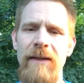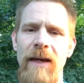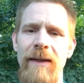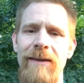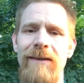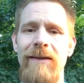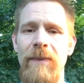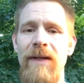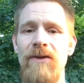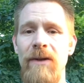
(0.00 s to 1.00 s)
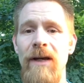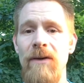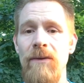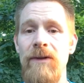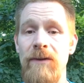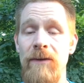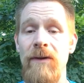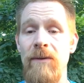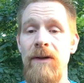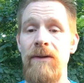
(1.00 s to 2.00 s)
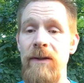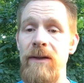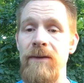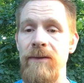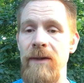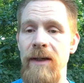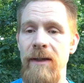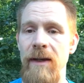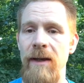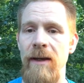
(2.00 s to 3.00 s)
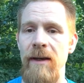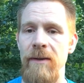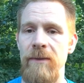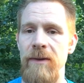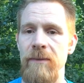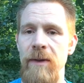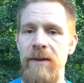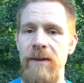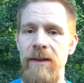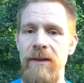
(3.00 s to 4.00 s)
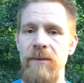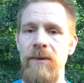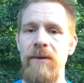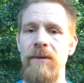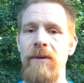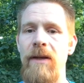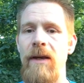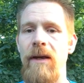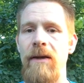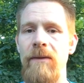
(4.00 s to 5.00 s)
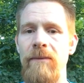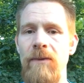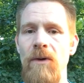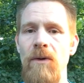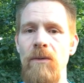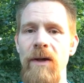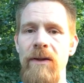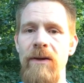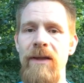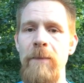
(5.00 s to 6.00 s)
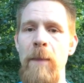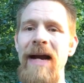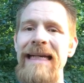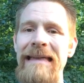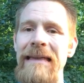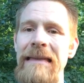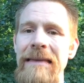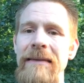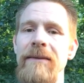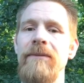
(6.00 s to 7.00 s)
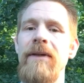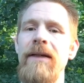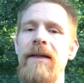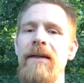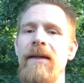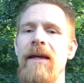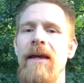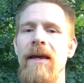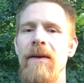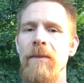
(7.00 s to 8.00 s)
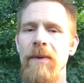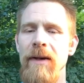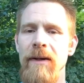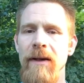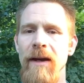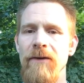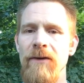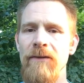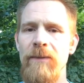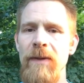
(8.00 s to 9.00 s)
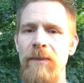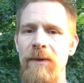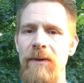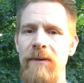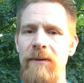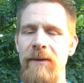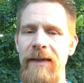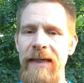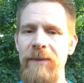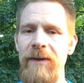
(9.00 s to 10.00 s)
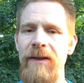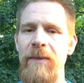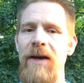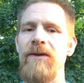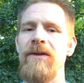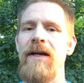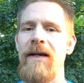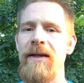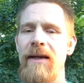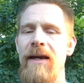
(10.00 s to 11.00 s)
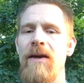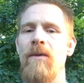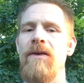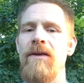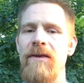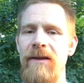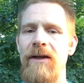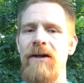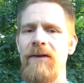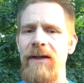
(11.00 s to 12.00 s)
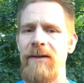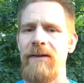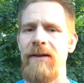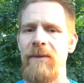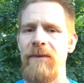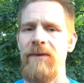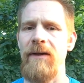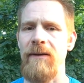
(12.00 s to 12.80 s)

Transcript: guess it depends on how severe the winter is. If you get some unseasonable cold weather, they might not make it. But I've heard of people keeping them outside with a thin layer of ice on top of the